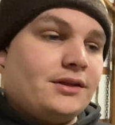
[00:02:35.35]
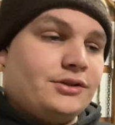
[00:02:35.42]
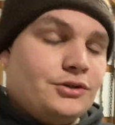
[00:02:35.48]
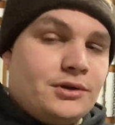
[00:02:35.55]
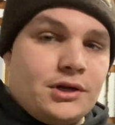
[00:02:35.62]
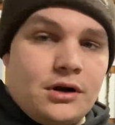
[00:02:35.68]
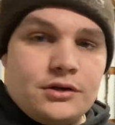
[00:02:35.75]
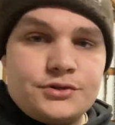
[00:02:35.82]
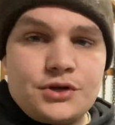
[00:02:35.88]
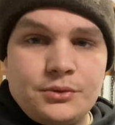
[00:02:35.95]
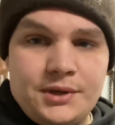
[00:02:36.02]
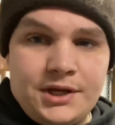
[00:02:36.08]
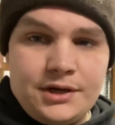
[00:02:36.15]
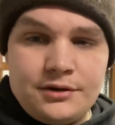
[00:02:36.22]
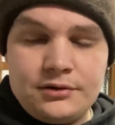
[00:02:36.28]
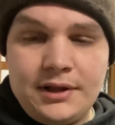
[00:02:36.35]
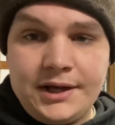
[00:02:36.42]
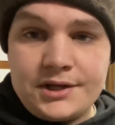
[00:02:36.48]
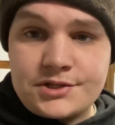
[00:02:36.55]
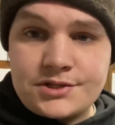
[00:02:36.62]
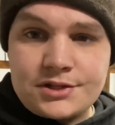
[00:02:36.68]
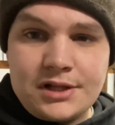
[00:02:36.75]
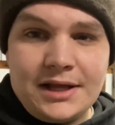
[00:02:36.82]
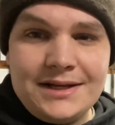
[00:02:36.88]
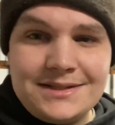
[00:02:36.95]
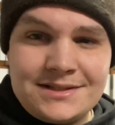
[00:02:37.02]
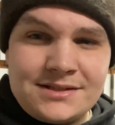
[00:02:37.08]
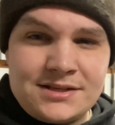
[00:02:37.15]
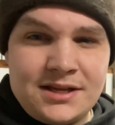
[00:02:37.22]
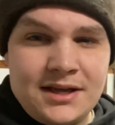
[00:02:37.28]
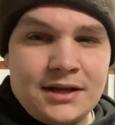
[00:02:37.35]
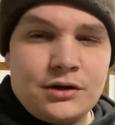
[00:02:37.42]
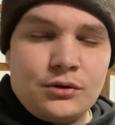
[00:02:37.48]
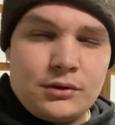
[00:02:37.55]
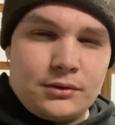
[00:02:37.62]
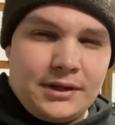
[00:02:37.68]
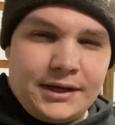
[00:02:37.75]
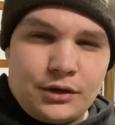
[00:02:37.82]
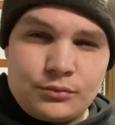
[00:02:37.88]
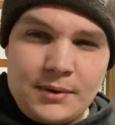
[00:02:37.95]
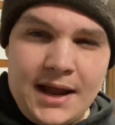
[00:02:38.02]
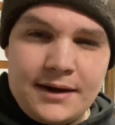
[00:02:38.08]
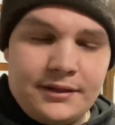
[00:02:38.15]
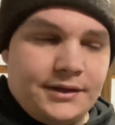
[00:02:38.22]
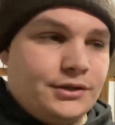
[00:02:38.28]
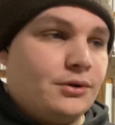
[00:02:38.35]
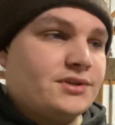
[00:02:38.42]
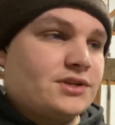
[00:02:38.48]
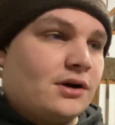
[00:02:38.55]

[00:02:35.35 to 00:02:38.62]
You could also hear like a slight tick or like a rattling noise.